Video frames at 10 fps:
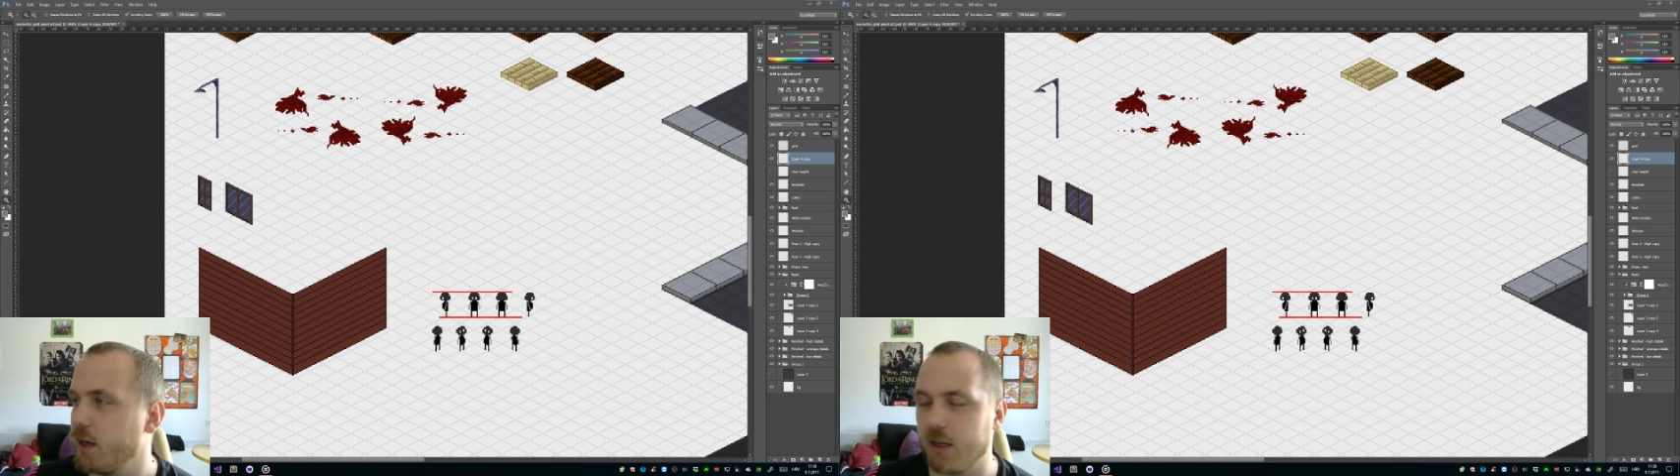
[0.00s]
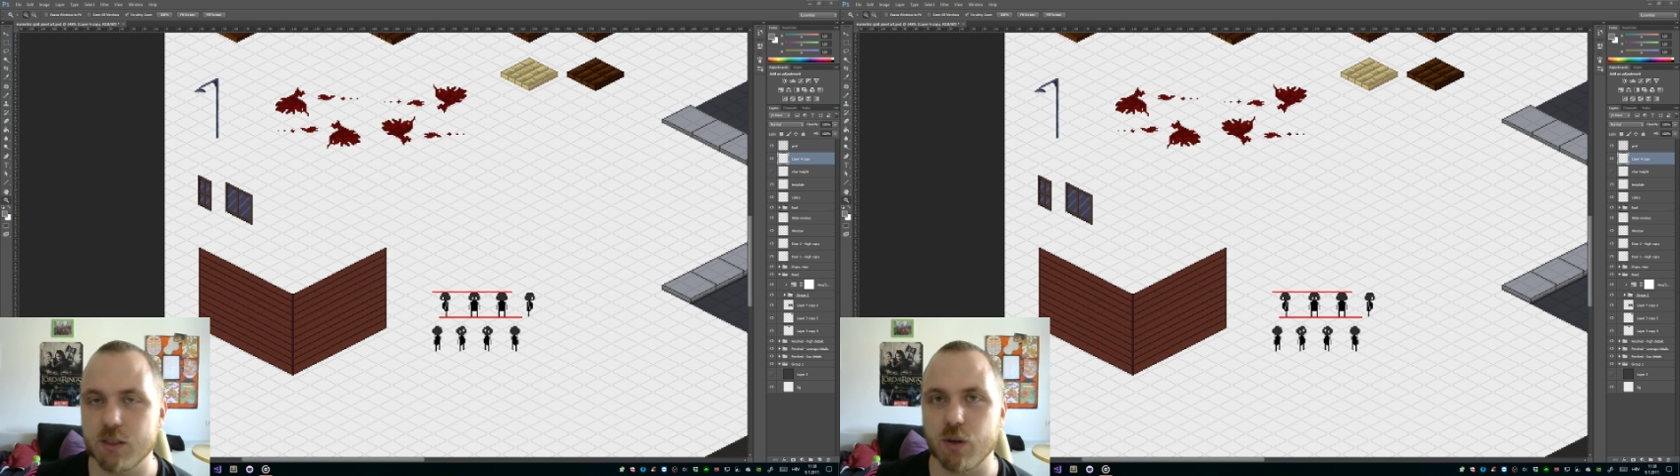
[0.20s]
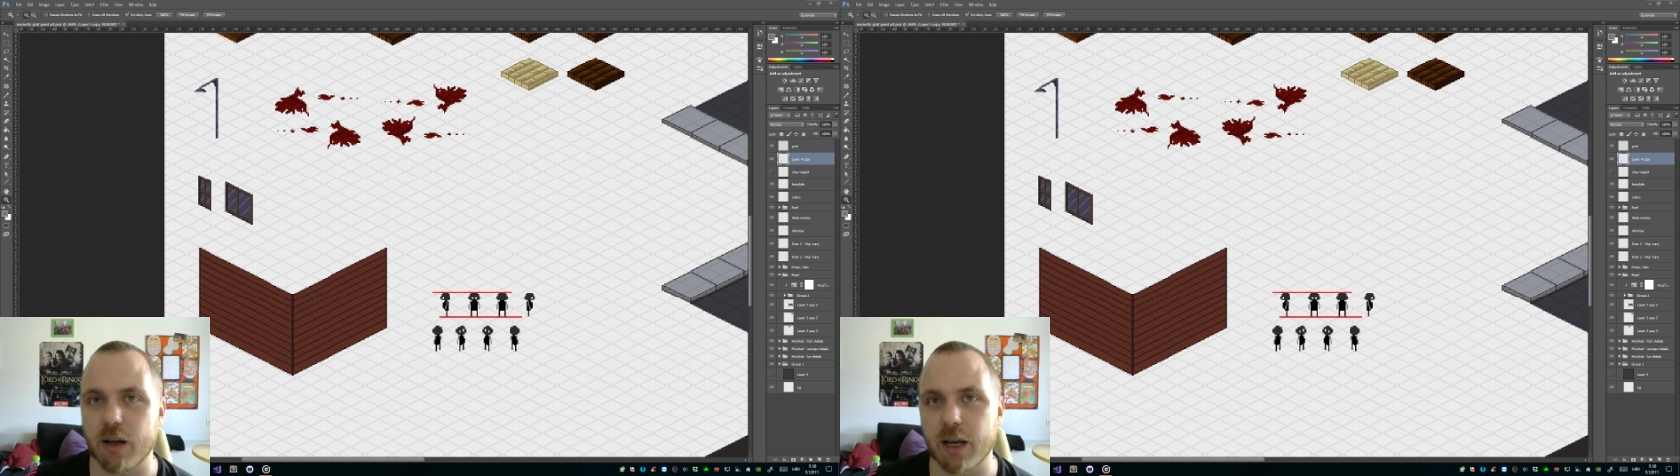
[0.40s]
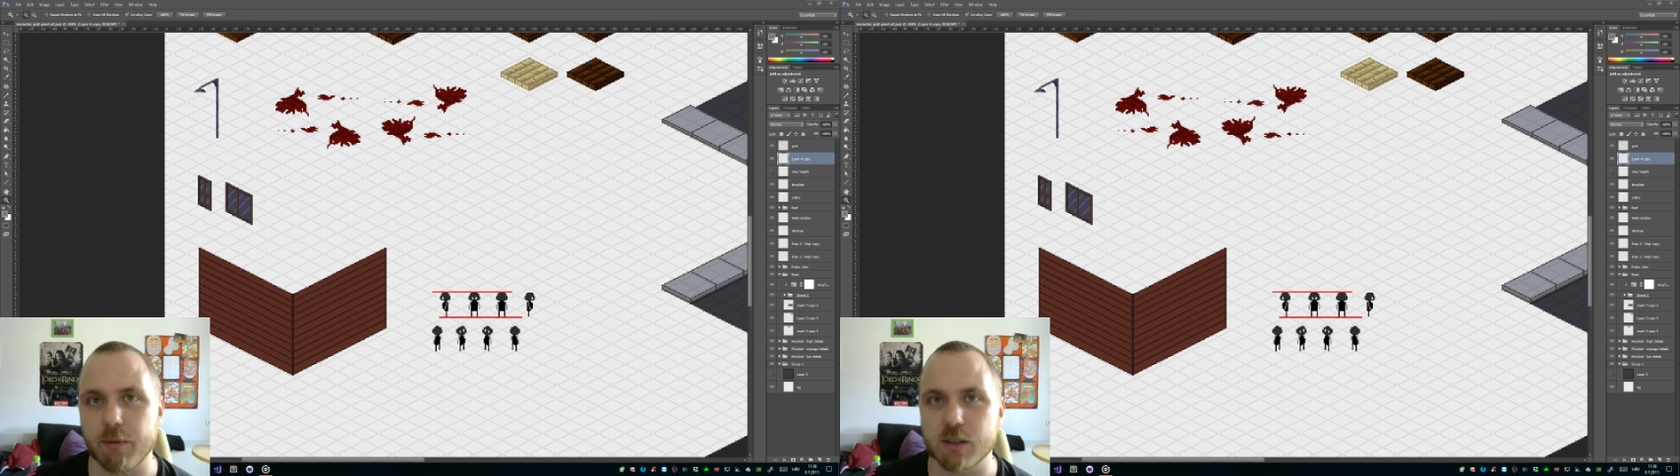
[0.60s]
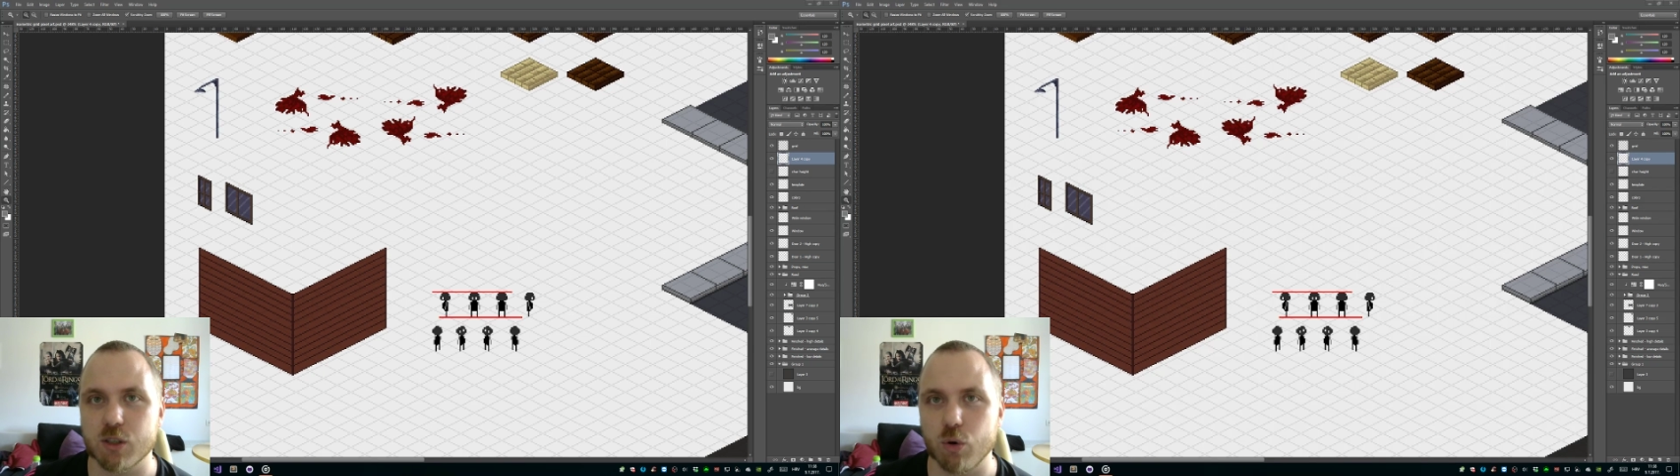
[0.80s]
It's gonna have
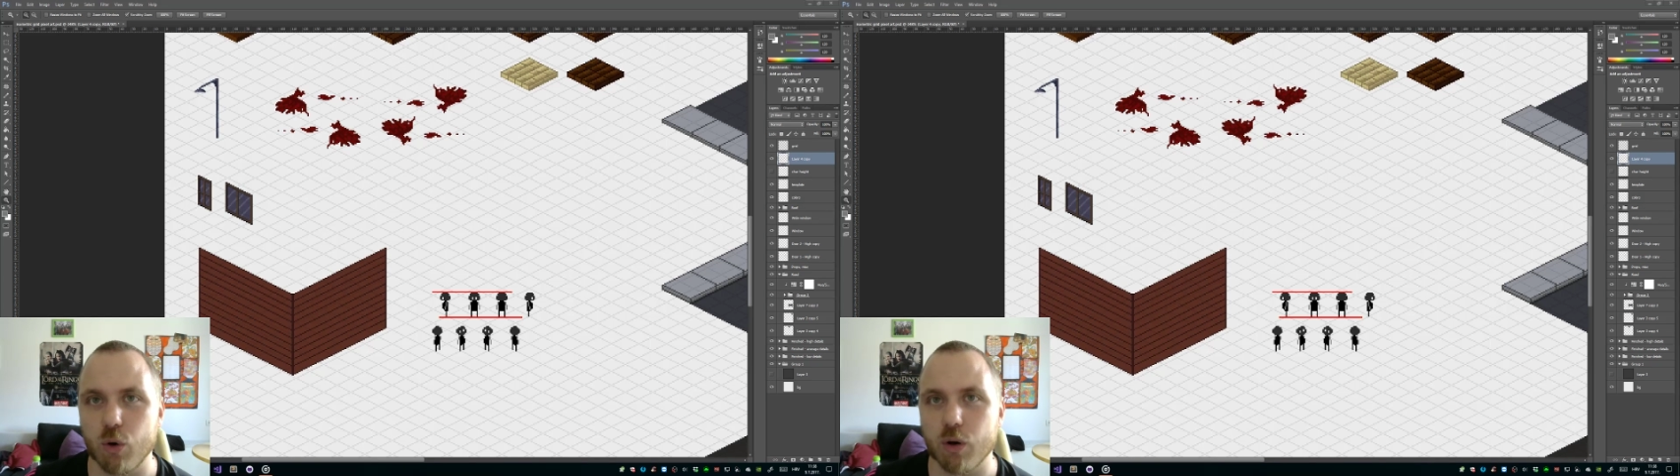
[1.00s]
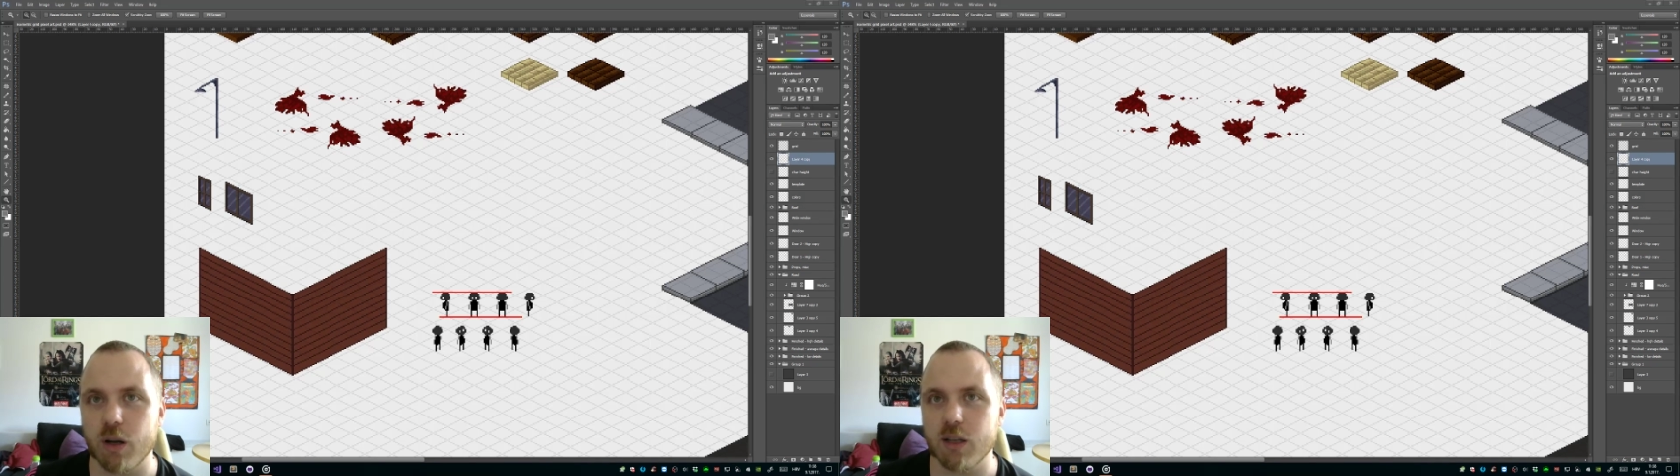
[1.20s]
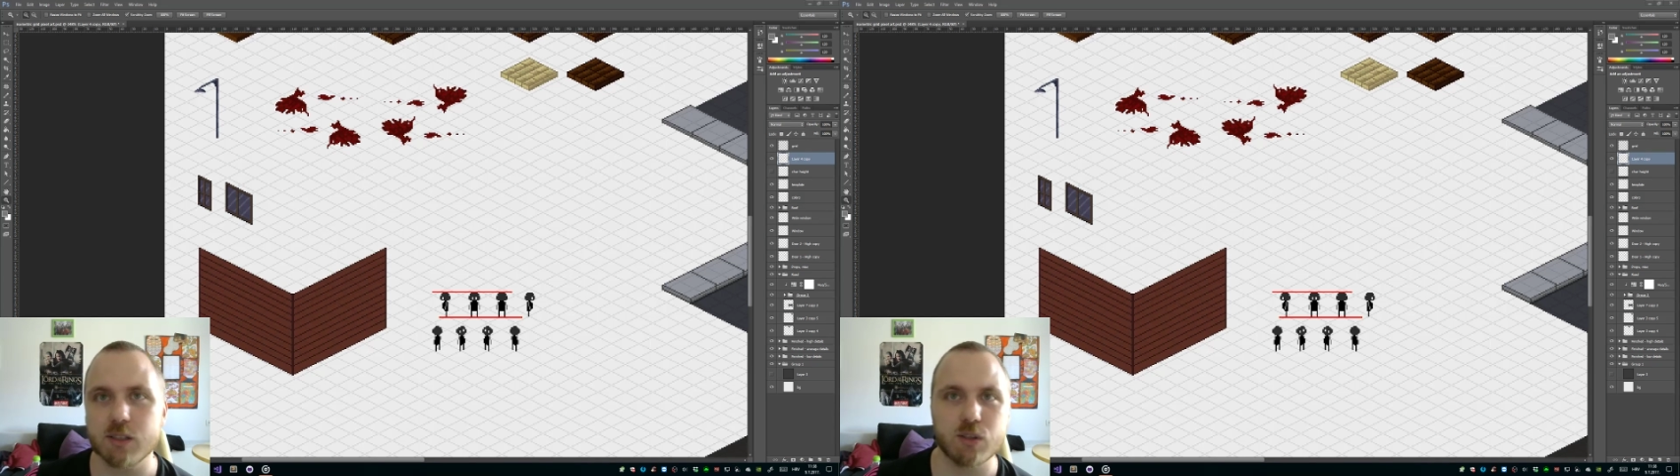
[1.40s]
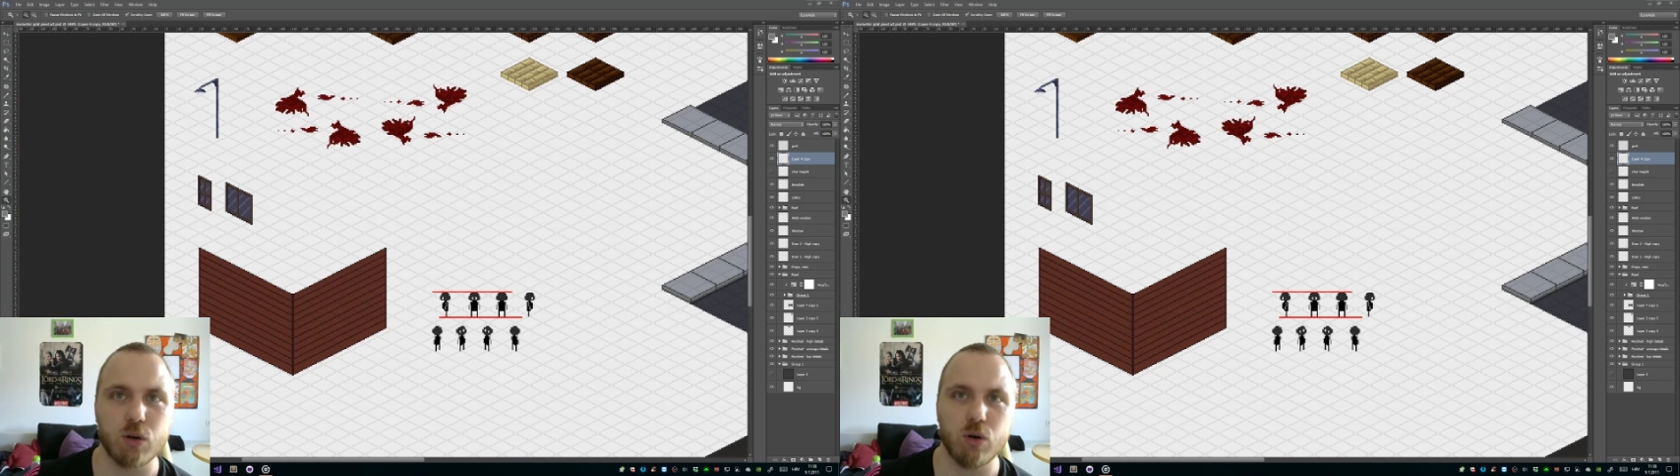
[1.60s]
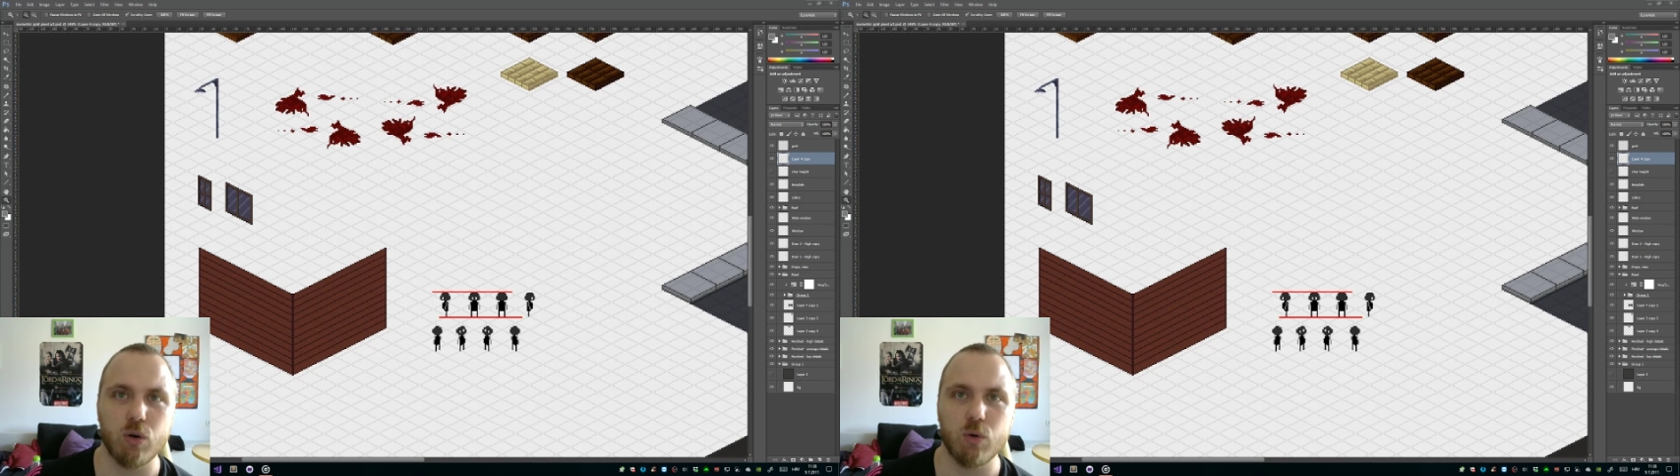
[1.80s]
a story.
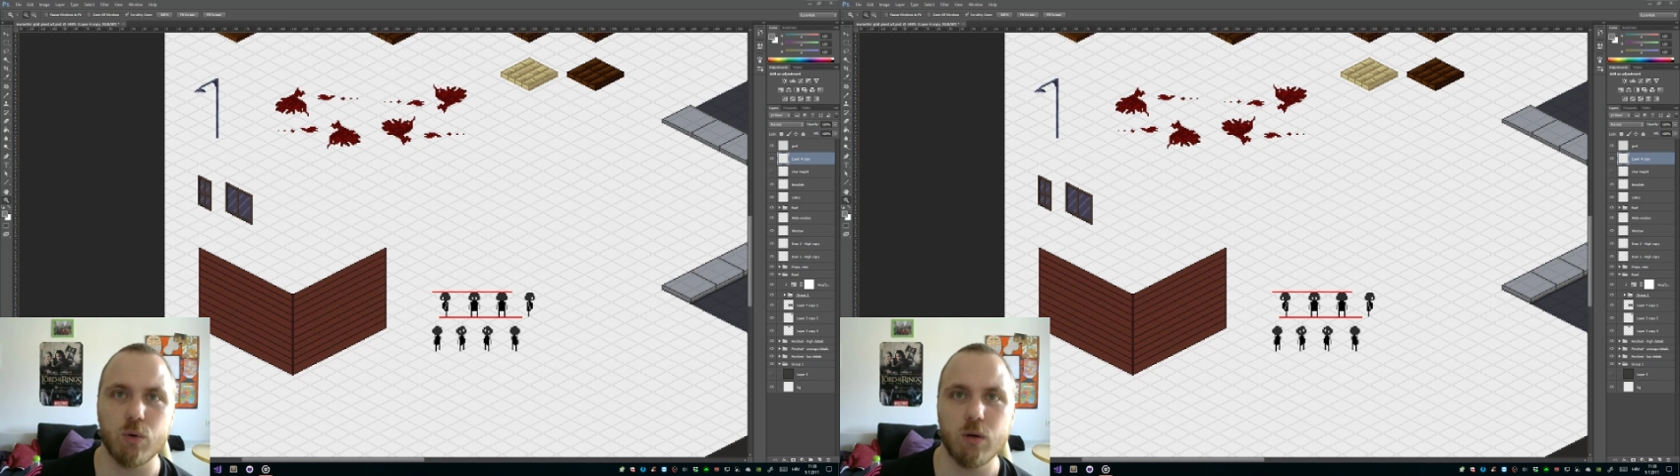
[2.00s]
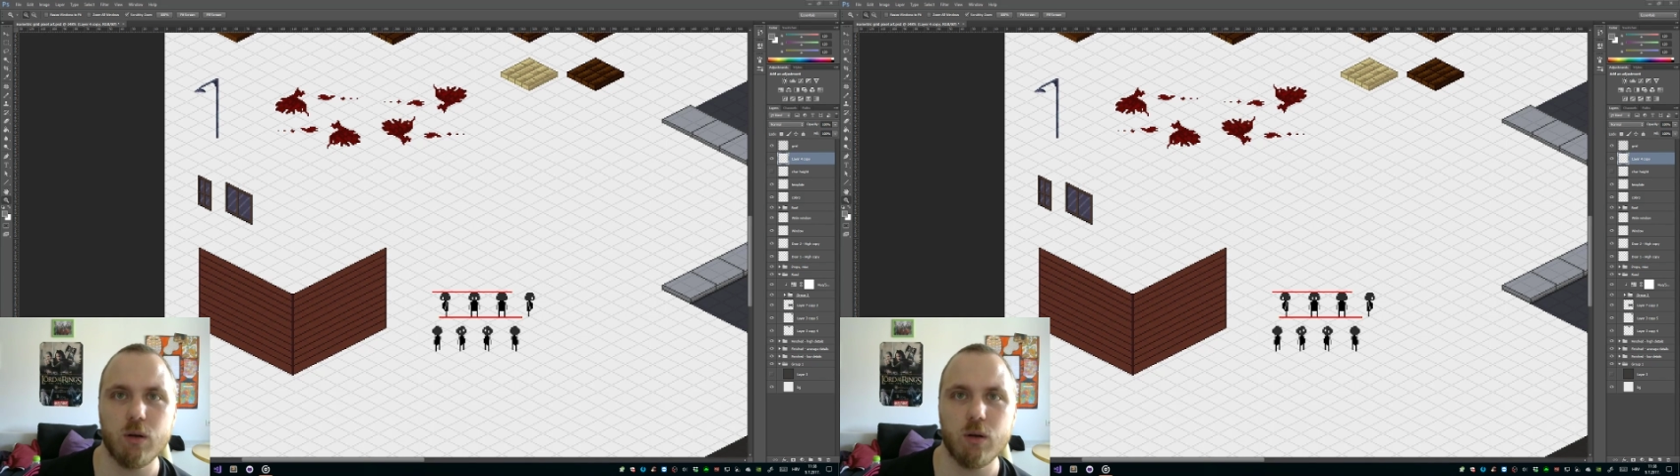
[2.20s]
So,